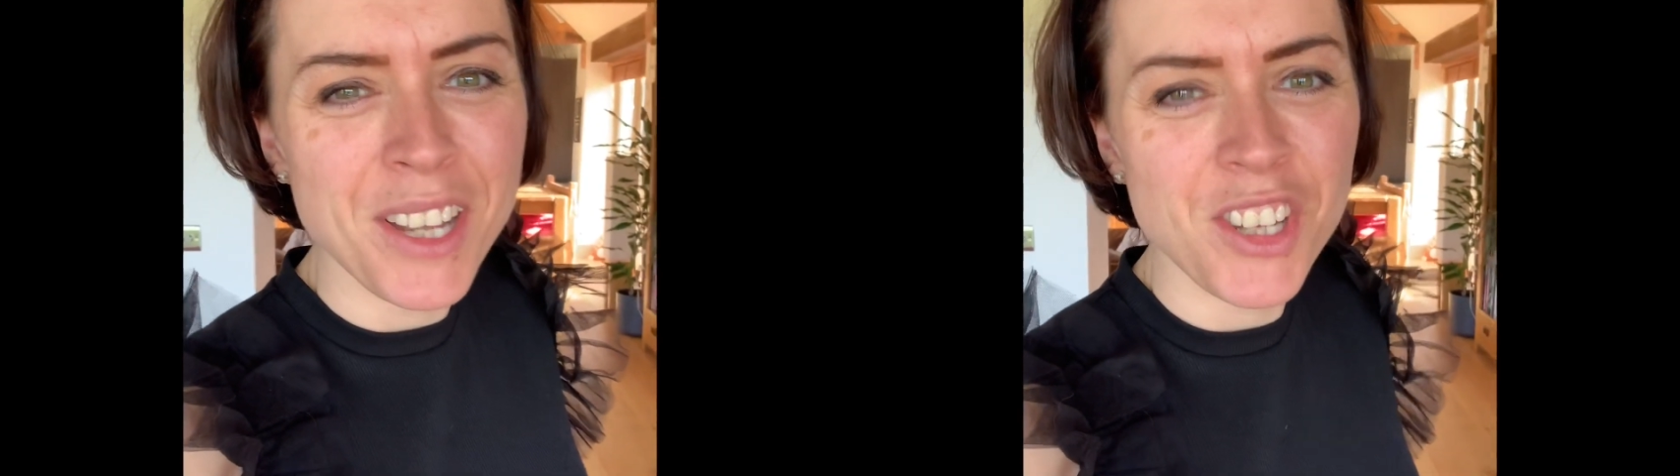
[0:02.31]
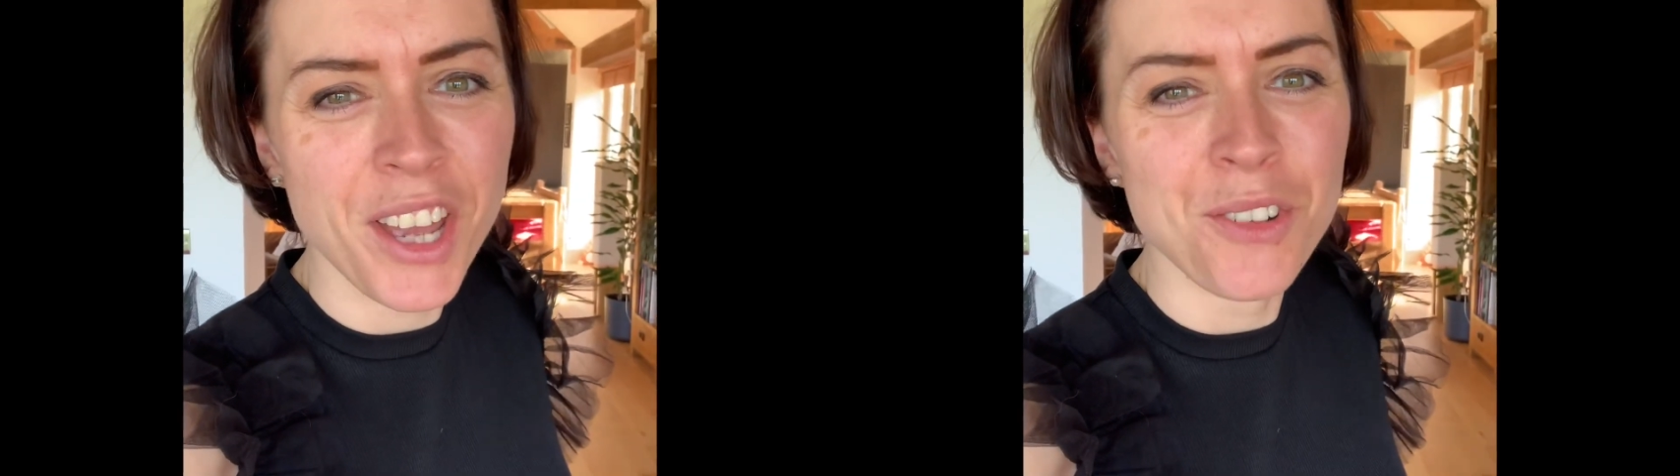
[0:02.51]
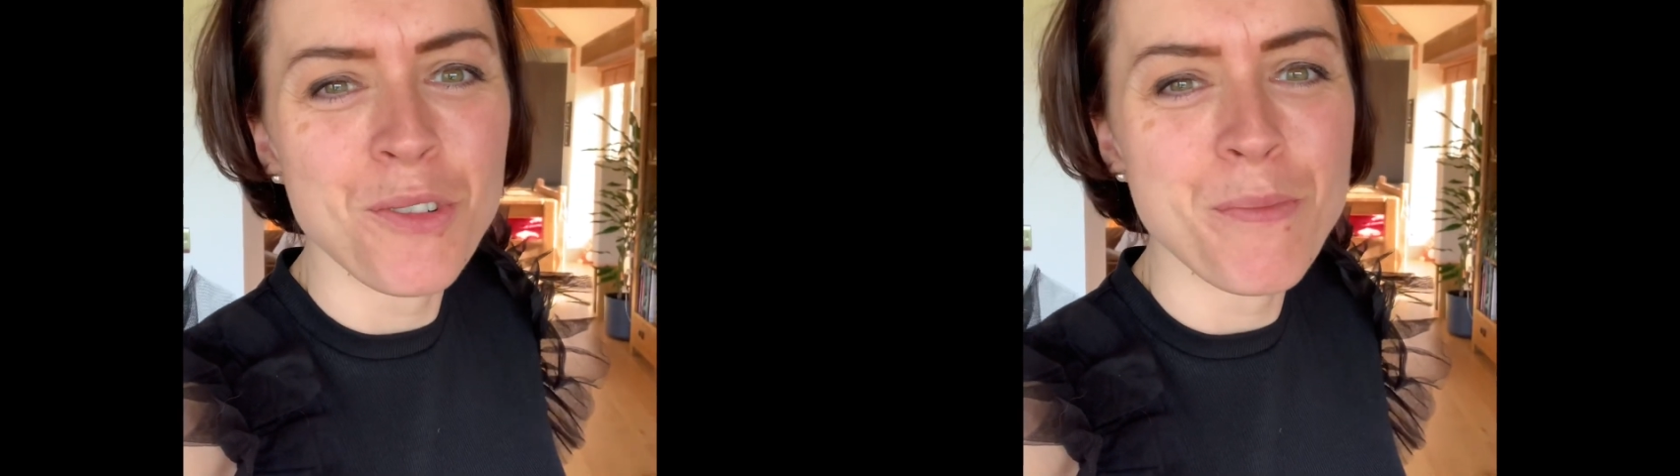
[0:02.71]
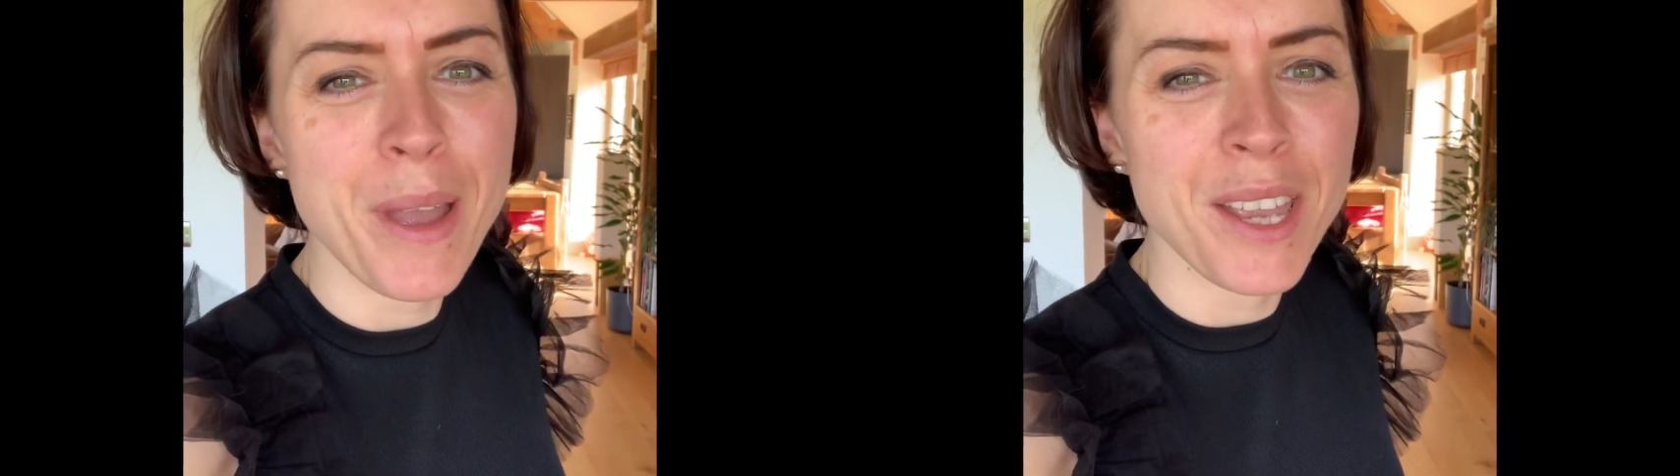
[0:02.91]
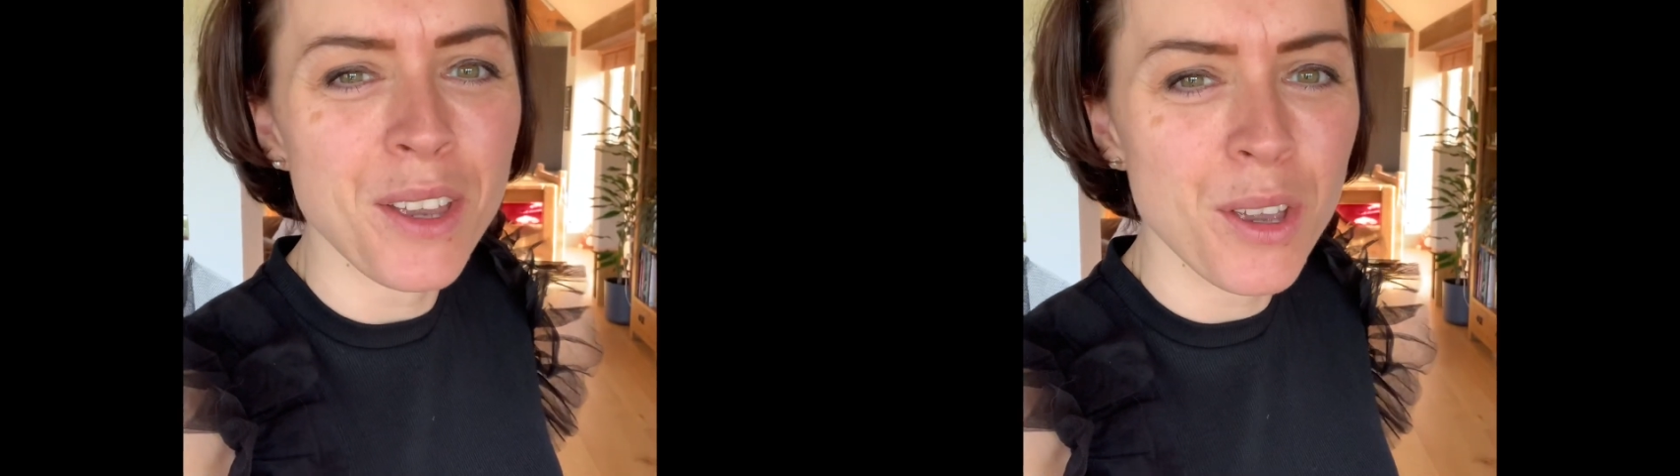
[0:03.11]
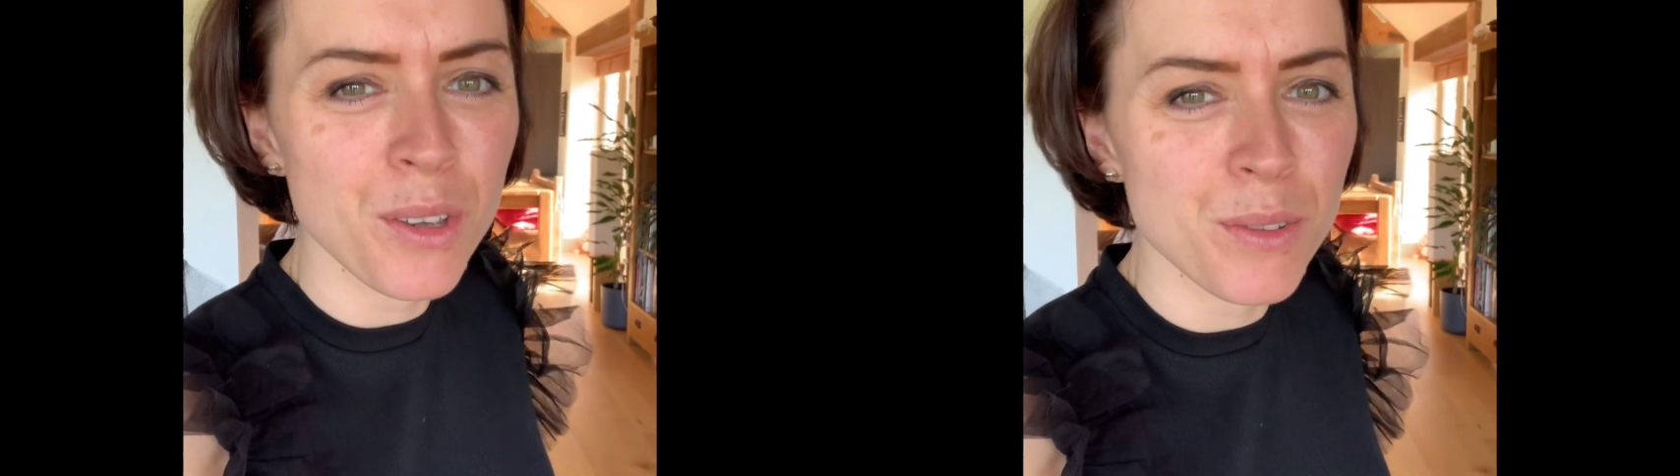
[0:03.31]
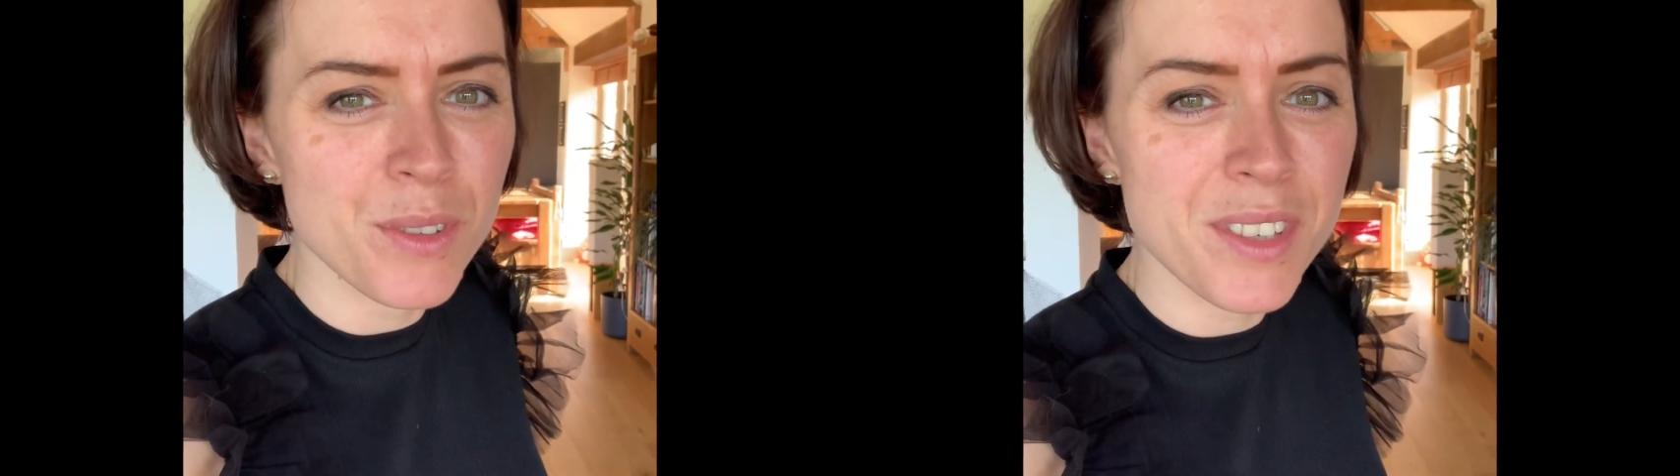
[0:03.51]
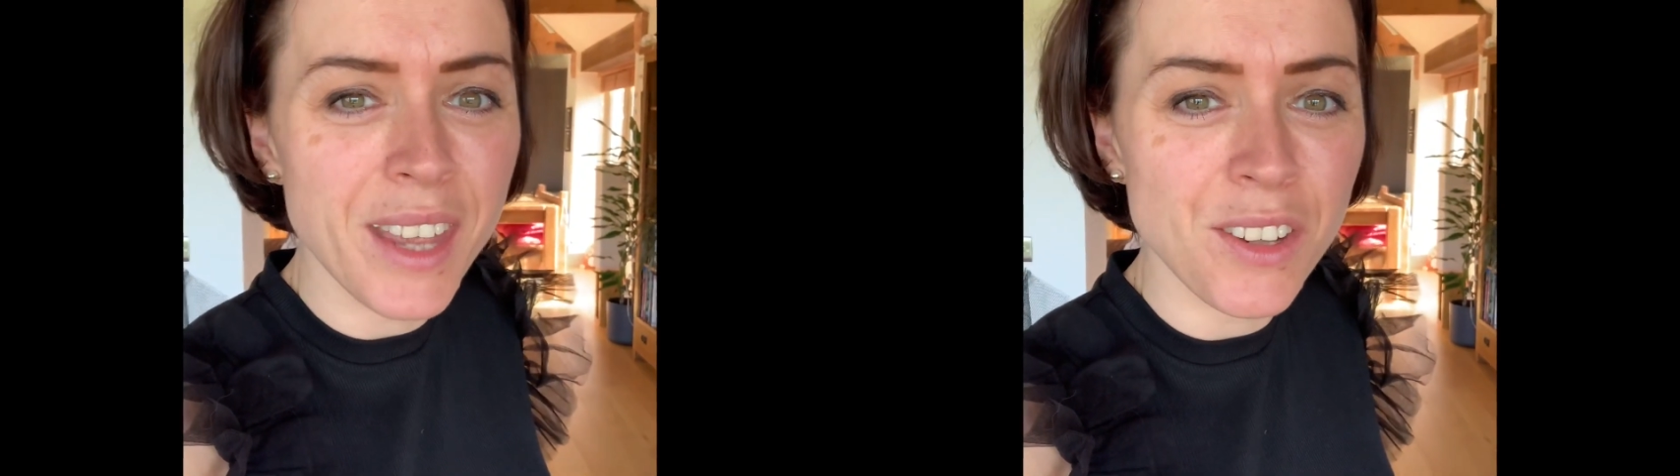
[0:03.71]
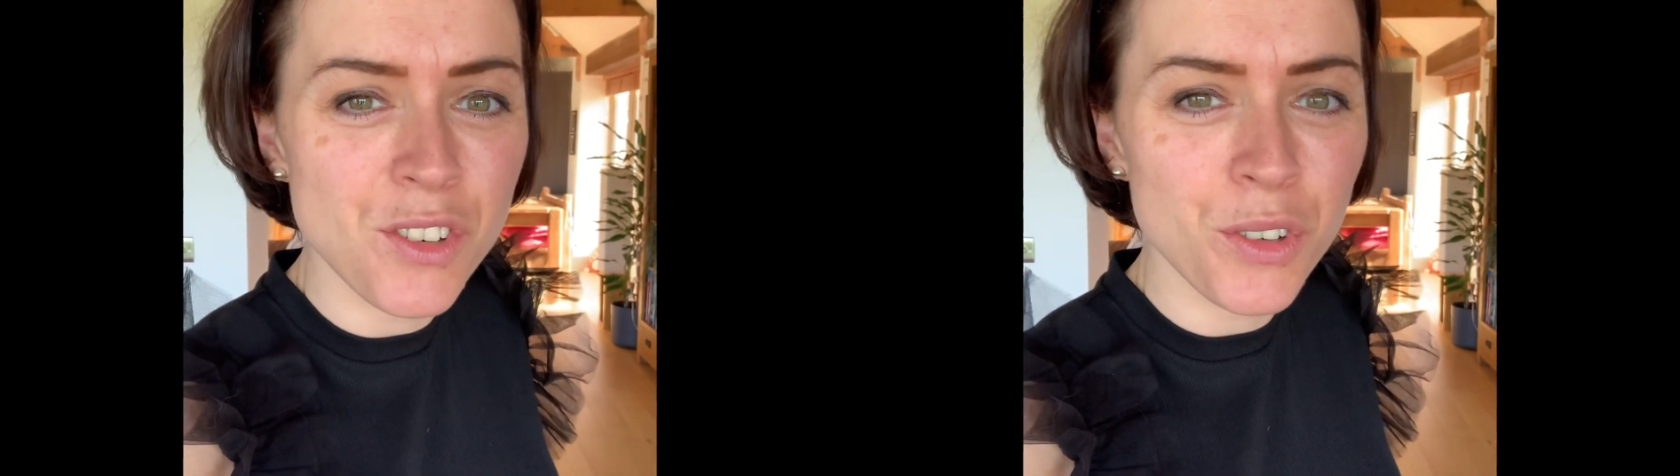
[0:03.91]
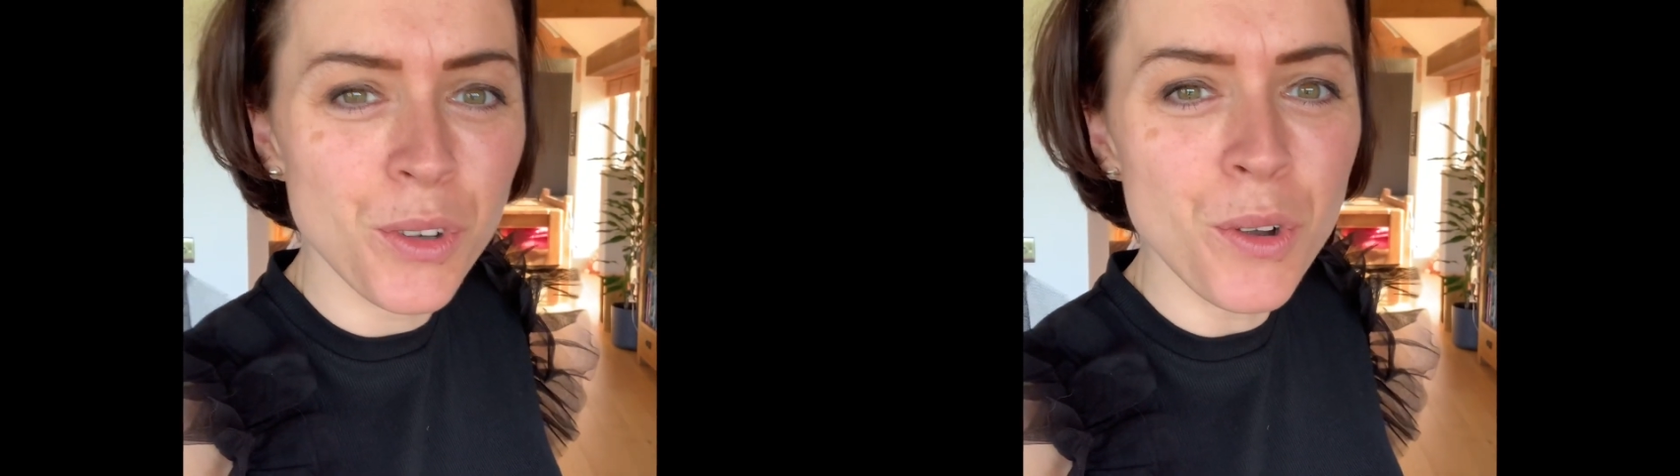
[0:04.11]
channel Maine Coon
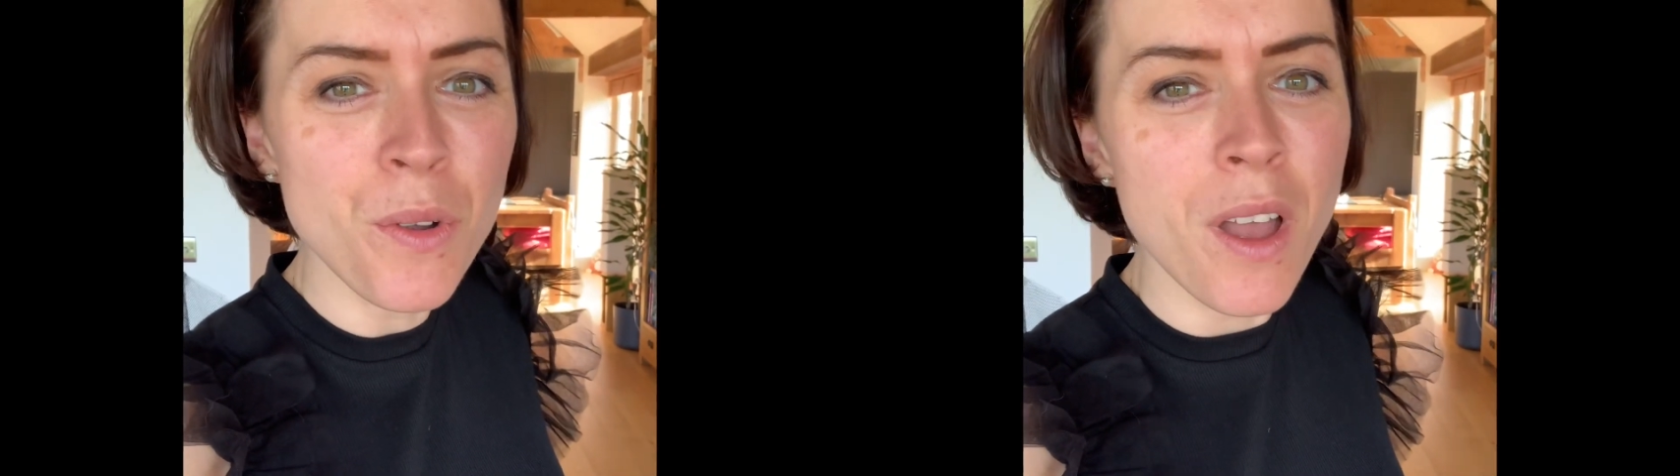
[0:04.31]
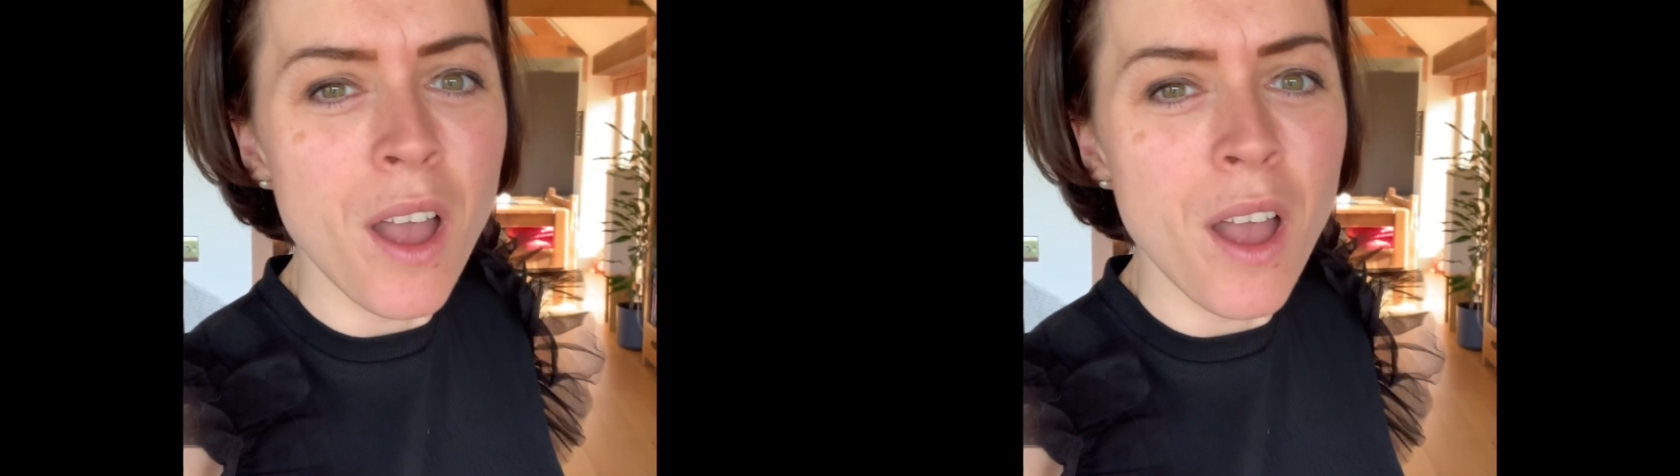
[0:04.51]
Central.